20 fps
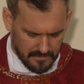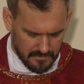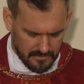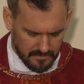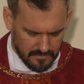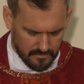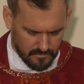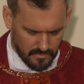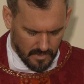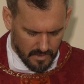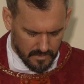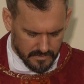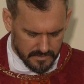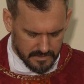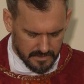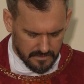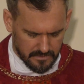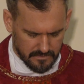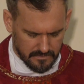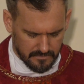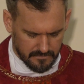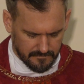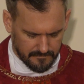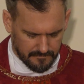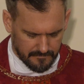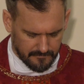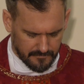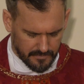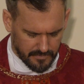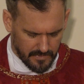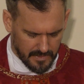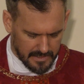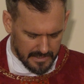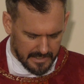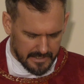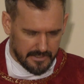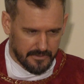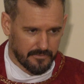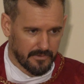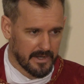Woe to you, for you are
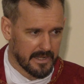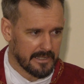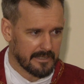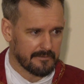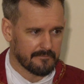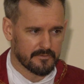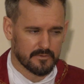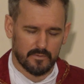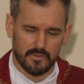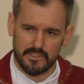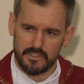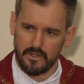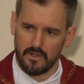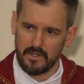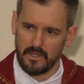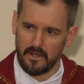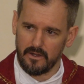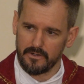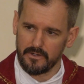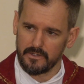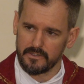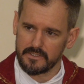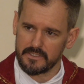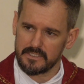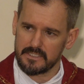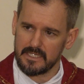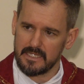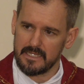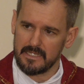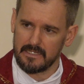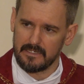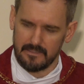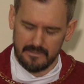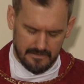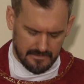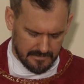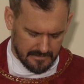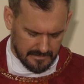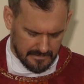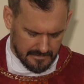like graves which are not seen.
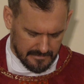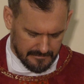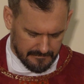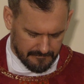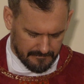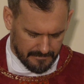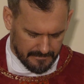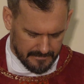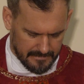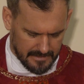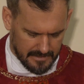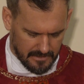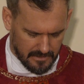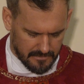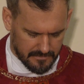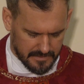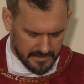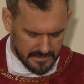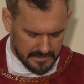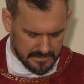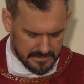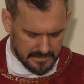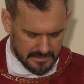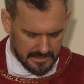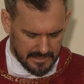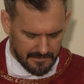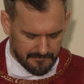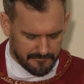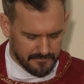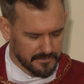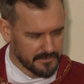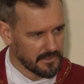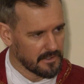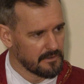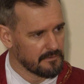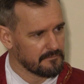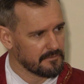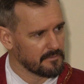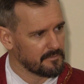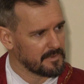They are these covered
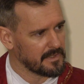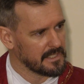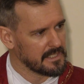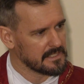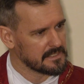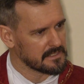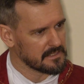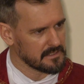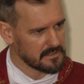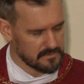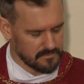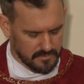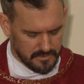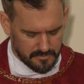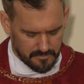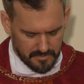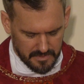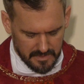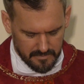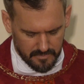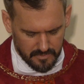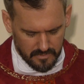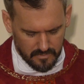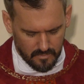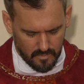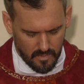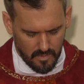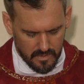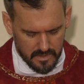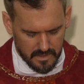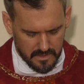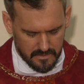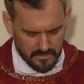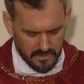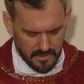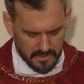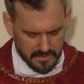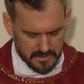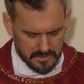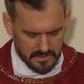over places which people walk
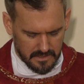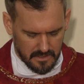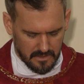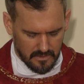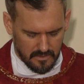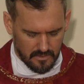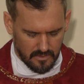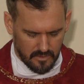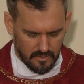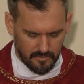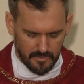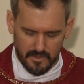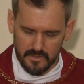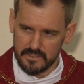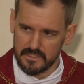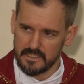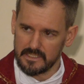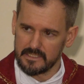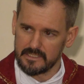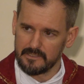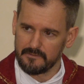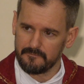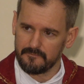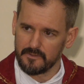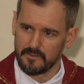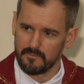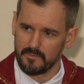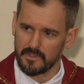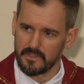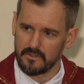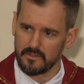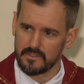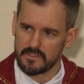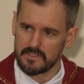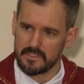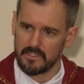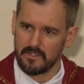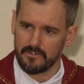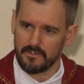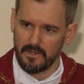across almost indifferent because
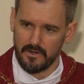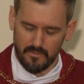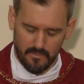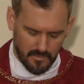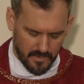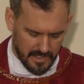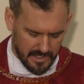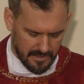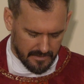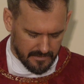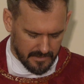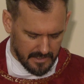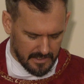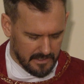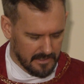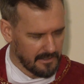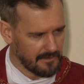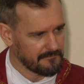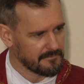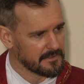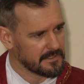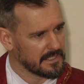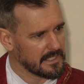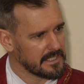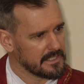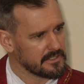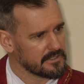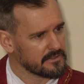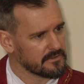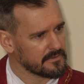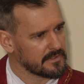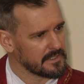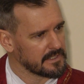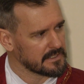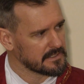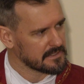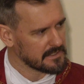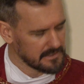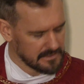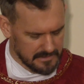they are not aware of the danger that
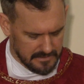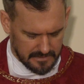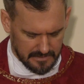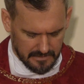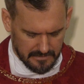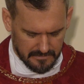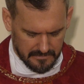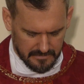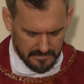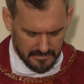exists there.